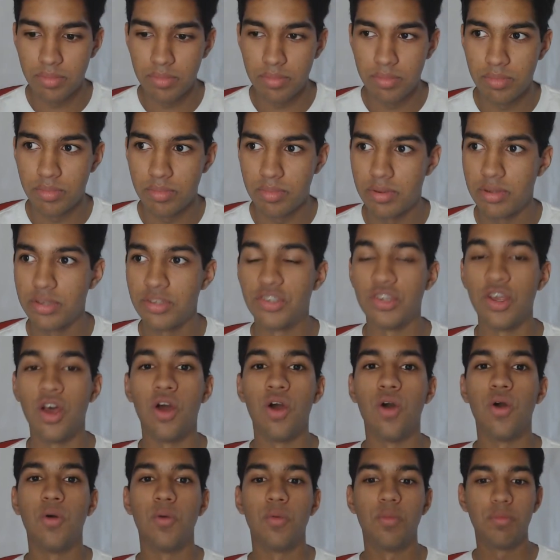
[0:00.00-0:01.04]
So
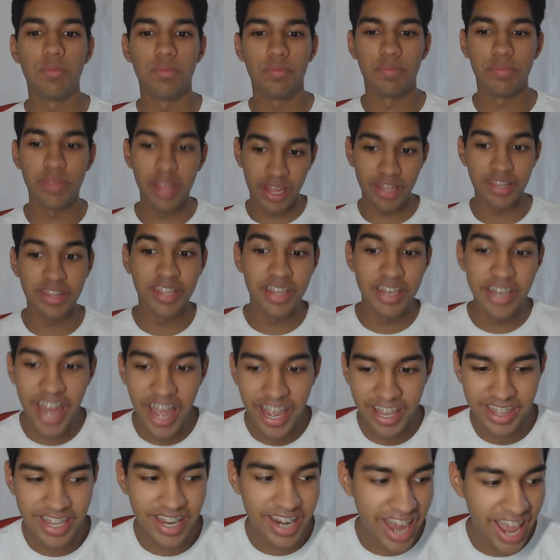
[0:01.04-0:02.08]
the
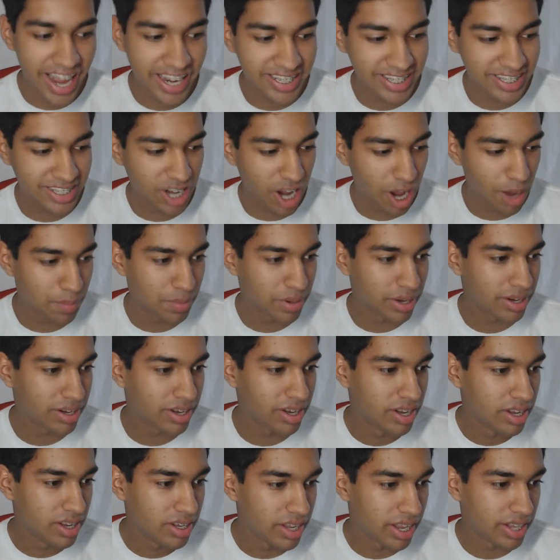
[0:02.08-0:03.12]
next topic
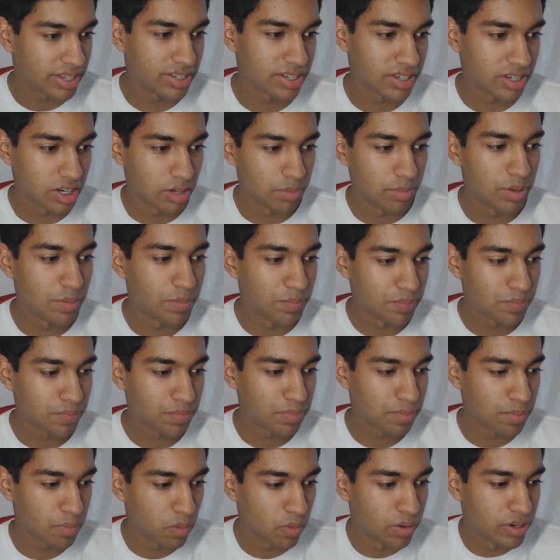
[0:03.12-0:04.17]
that's a little bit more
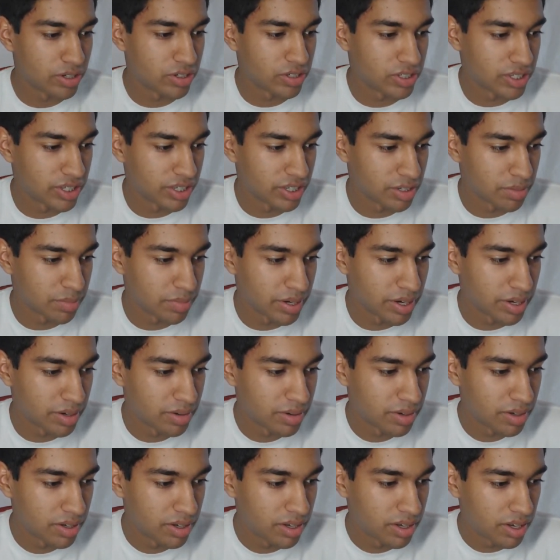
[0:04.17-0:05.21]
interesting to me.
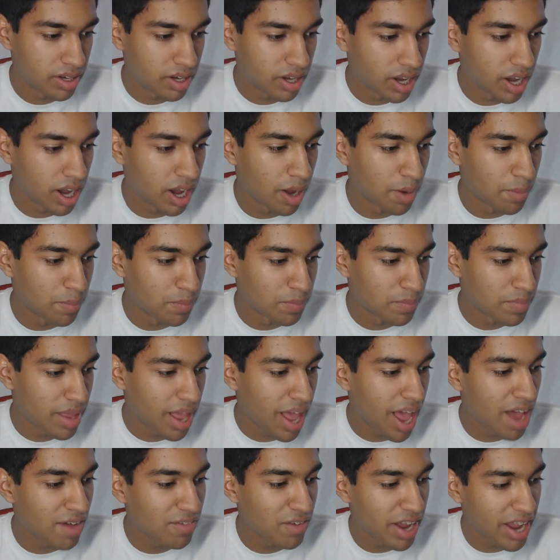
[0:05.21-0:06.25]
Have
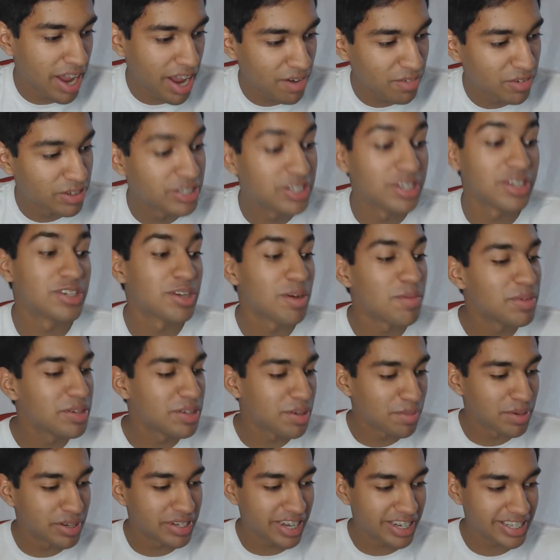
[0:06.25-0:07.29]
I ever? So somebody's
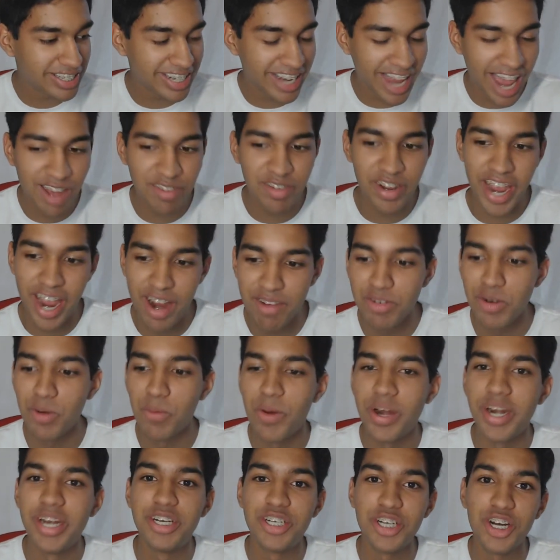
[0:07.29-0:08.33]
asking, have I ever won a
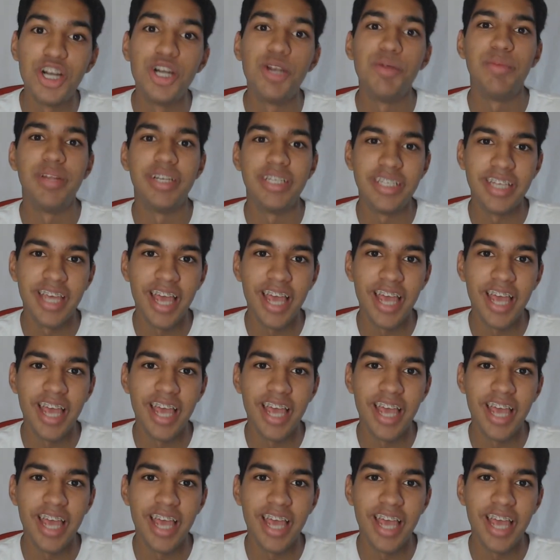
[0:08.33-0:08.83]
tournament yet?